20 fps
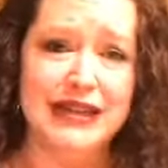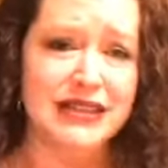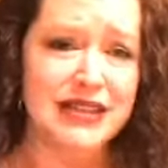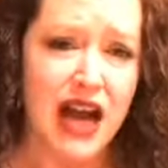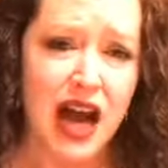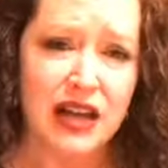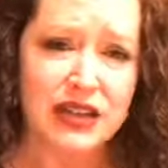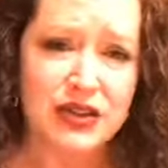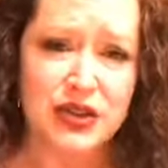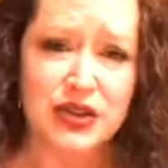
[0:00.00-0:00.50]

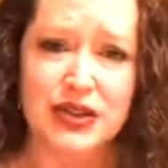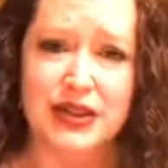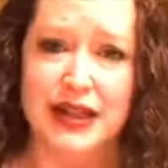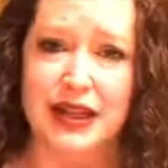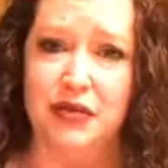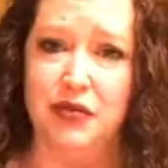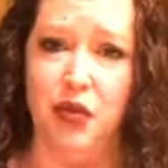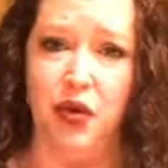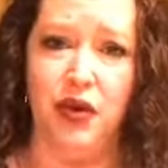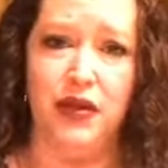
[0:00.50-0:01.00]
doctors
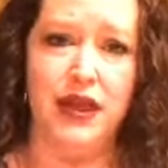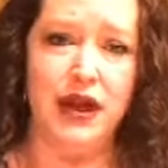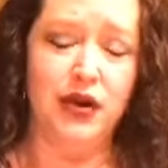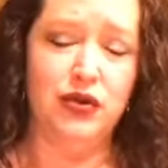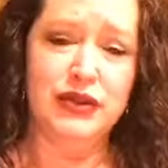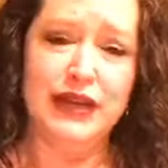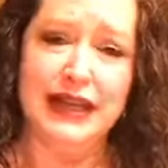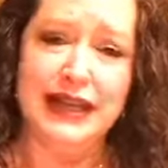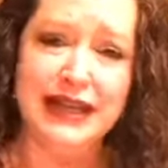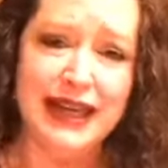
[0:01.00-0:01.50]
anymore. They
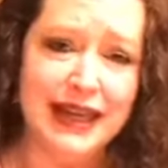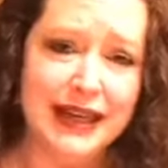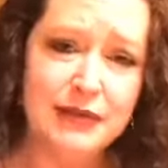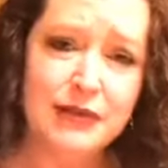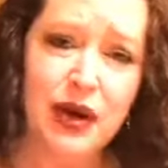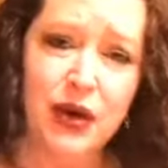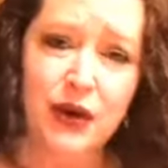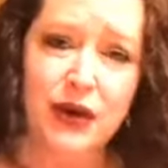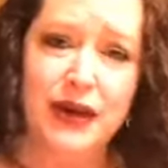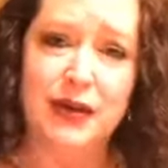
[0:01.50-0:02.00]
don't need
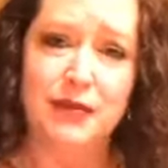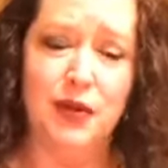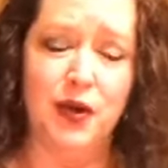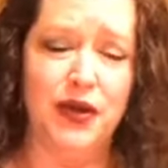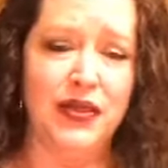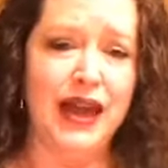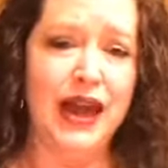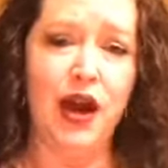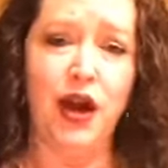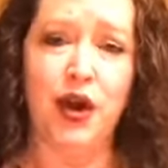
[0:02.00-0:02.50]
chemo anymore.
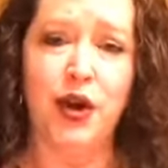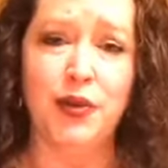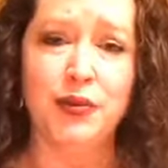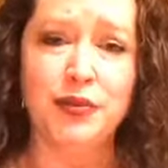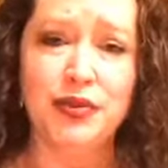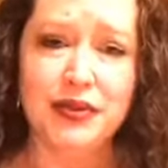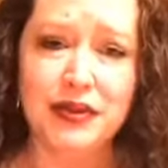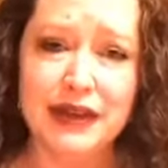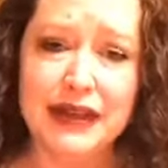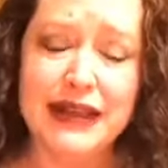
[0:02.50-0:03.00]
They are
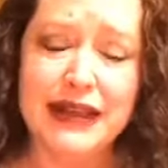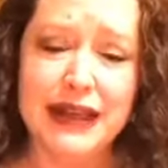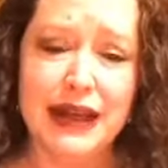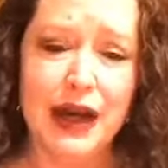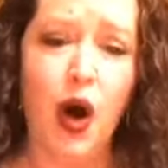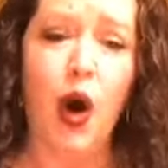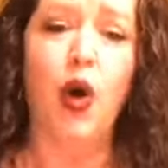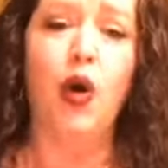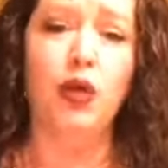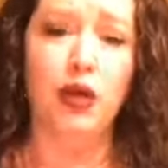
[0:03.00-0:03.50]
completely
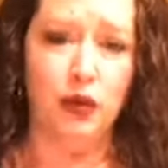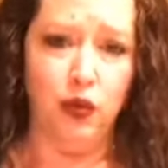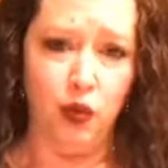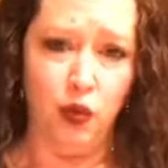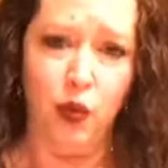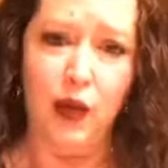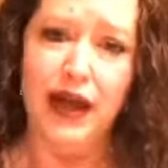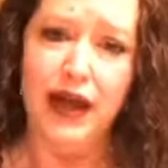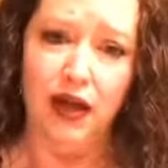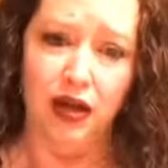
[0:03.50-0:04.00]
whole and
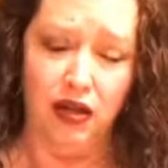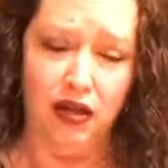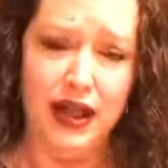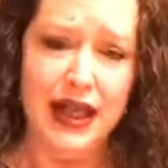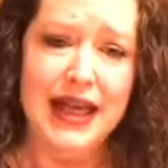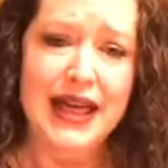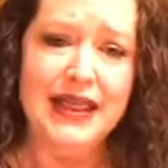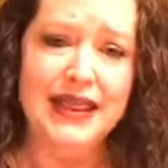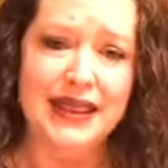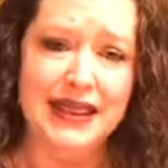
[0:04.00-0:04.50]
well.
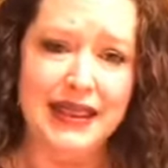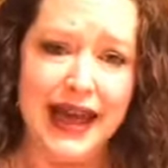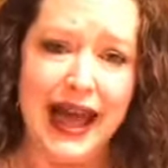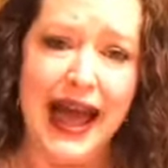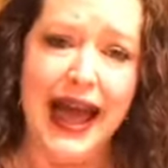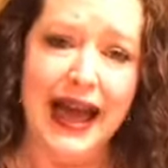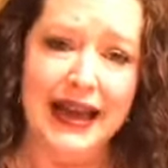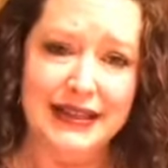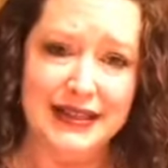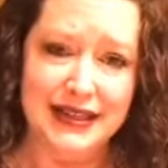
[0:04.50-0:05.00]

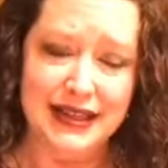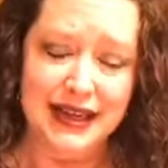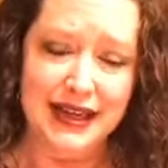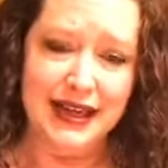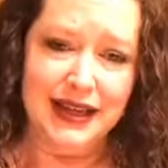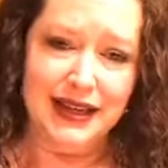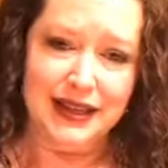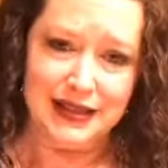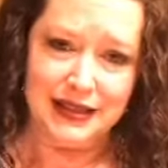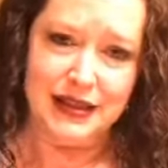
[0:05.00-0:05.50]
That
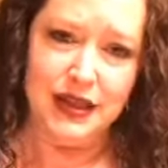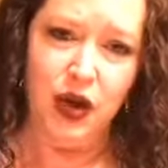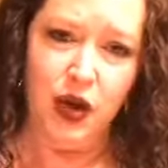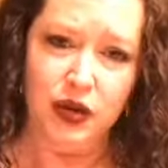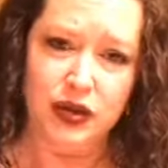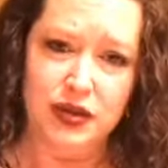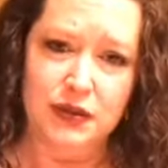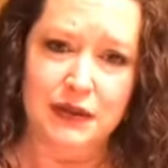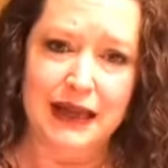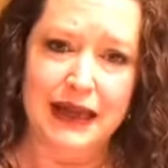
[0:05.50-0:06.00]
is the
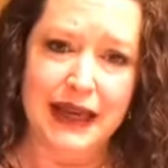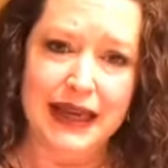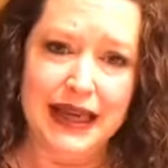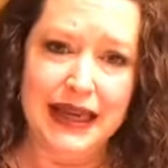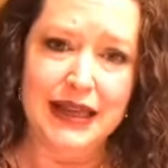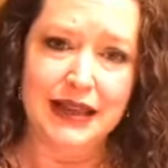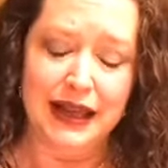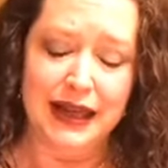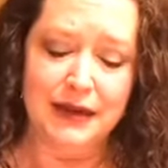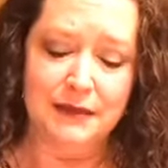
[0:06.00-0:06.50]
ultimate
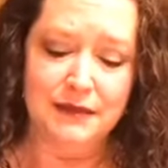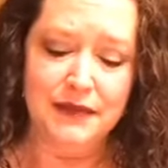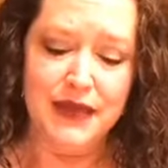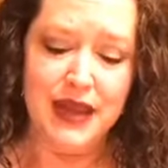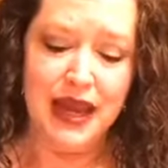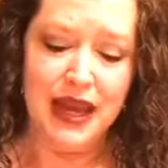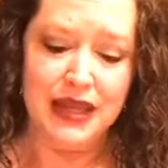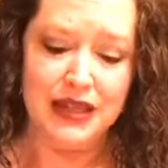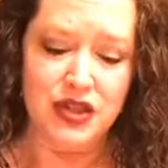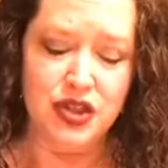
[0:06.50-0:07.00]
healing.
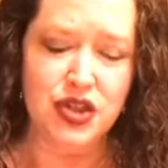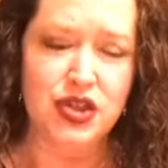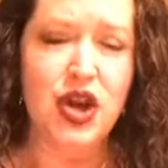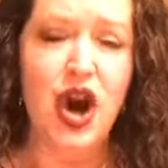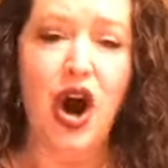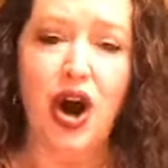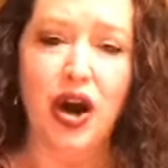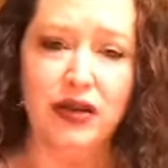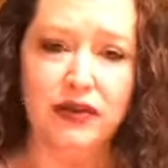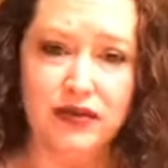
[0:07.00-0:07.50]
It's just
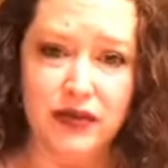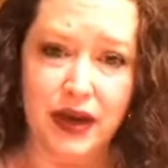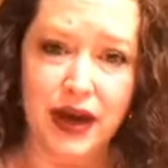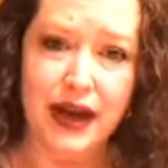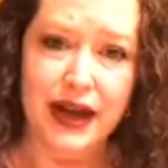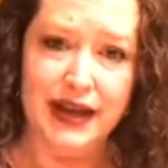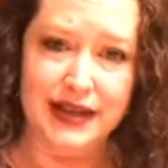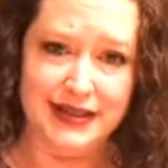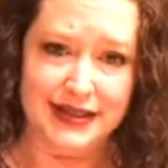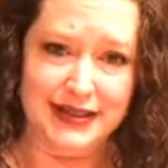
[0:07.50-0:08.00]
hard for
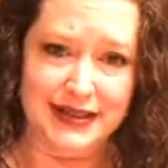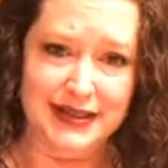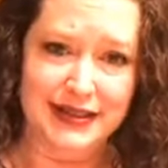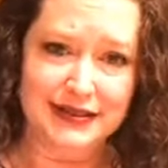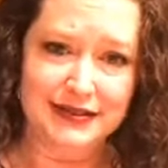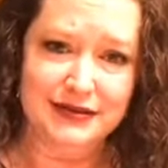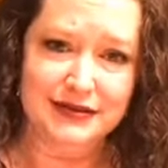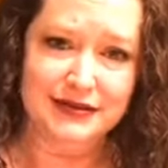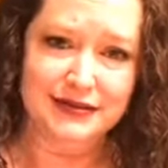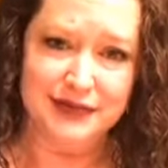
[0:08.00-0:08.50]
us
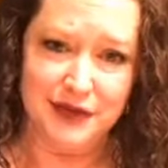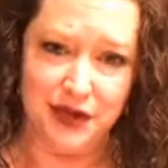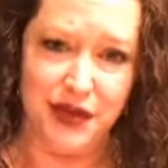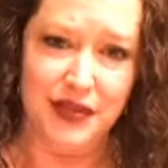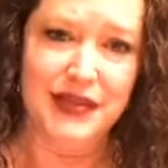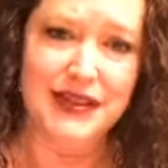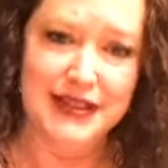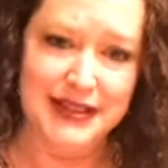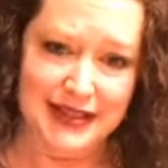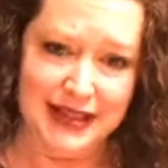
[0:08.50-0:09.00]
on
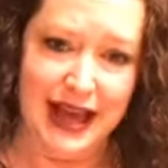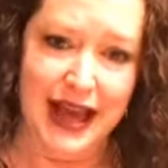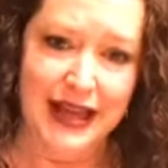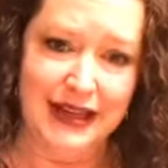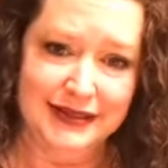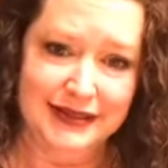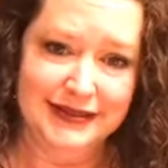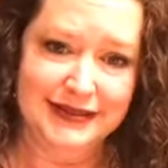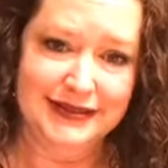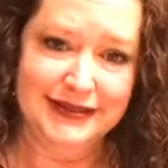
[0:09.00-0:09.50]
this side
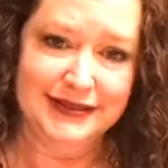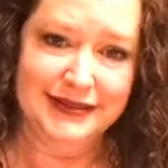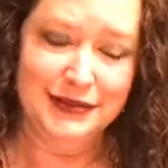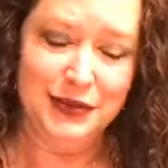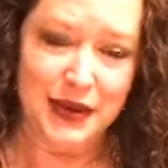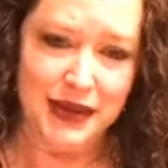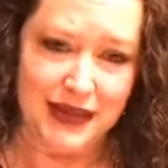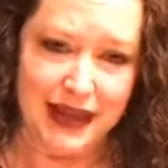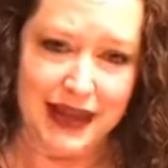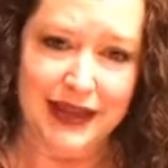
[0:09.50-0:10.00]

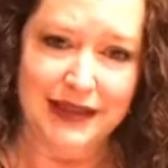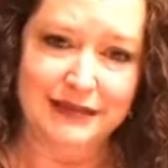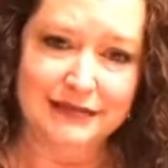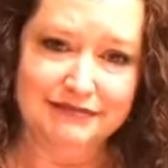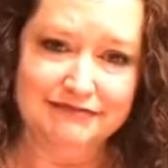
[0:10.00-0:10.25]
when they